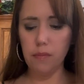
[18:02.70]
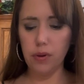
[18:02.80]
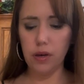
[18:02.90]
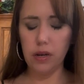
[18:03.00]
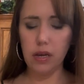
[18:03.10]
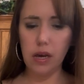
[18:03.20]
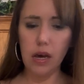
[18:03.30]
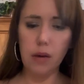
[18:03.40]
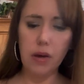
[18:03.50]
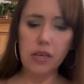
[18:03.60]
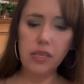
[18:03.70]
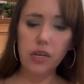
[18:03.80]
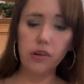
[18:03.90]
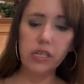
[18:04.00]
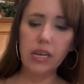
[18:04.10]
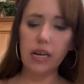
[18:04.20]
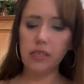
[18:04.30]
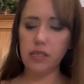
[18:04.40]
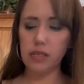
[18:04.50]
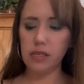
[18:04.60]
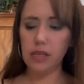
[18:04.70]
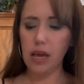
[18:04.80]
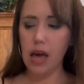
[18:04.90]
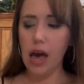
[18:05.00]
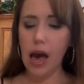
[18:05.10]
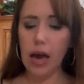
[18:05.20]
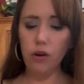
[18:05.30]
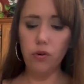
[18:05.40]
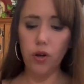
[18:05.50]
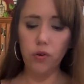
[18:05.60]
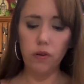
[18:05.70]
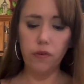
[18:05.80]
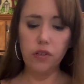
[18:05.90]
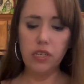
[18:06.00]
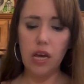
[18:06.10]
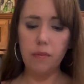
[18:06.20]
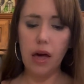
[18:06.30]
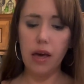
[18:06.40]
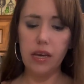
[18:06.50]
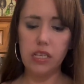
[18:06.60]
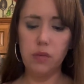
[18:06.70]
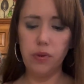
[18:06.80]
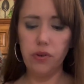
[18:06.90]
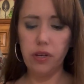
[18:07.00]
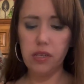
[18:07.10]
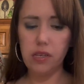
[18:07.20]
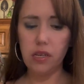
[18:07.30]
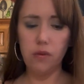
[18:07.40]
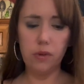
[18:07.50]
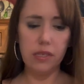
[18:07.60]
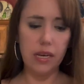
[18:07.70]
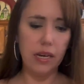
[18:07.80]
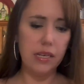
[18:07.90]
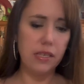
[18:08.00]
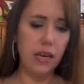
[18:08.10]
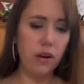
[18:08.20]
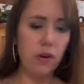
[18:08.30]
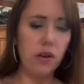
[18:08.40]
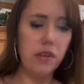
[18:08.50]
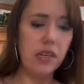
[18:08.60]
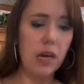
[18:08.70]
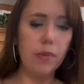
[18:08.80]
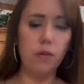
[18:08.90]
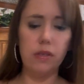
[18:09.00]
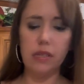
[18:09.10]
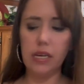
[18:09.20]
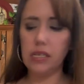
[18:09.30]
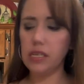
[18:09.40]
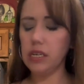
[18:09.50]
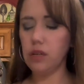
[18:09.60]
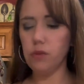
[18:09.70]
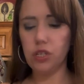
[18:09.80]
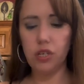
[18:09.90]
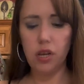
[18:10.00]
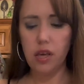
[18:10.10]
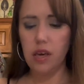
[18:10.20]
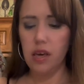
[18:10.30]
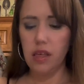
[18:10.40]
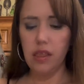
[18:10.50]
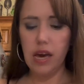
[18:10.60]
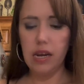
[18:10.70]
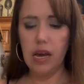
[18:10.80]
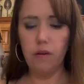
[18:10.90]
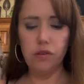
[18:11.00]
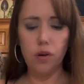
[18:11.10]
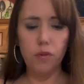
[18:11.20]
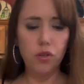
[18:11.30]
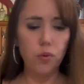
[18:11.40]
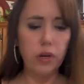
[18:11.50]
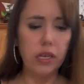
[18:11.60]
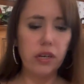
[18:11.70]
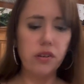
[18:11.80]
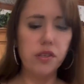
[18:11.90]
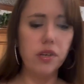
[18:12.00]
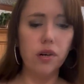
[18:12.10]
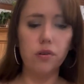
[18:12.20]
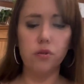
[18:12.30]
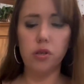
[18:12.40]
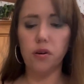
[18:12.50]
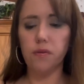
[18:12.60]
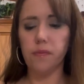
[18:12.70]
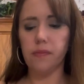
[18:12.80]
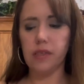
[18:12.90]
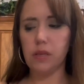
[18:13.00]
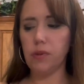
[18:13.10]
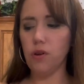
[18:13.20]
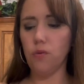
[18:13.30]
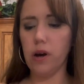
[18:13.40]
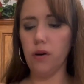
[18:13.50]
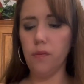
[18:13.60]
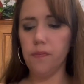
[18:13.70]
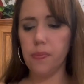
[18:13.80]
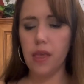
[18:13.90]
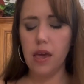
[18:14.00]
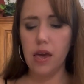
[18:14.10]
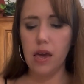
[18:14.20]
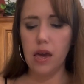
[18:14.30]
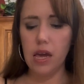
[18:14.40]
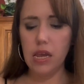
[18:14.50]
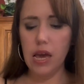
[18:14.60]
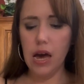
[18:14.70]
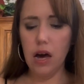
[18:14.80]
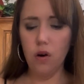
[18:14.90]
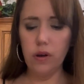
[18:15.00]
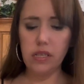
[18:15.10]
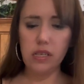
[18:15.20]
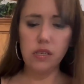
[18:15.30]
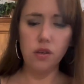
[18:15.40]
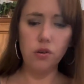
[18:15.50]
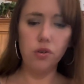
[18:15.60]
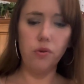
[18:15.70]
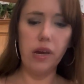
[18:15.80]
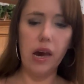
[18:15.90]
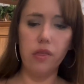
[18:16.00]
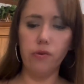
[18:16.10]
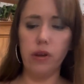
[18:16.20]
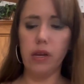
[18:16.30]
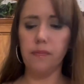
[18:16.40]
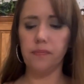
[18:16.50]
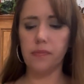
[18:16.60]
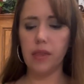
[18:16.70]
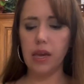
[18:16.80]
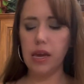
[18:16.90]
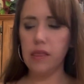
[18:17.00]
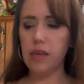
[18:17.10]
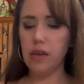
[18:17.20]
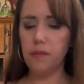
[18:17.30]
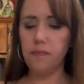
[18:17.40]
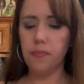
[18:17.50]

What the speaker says: but us here in Texas, I don't know. The first time I experienced it was, like I say, around the time I was 19, which that now is almost 20 years ago. So it's been a while. Anyhow, it's a social gathering. And then